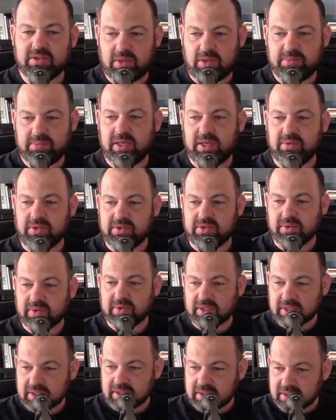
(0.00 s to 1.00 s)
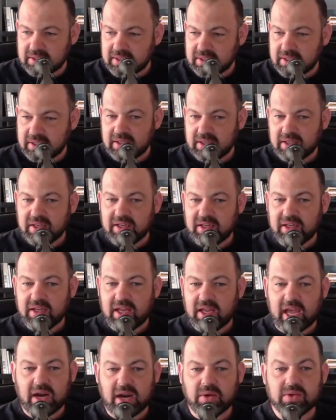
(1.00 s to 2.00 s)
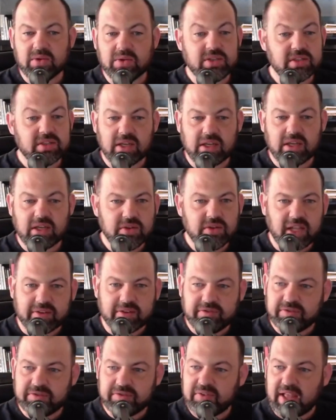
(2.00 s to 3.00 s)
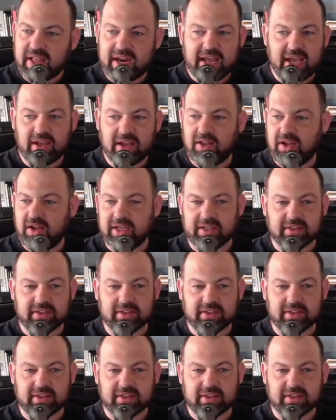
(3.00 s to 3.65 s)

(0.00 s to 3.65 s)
about the jobs kept. And it was like flat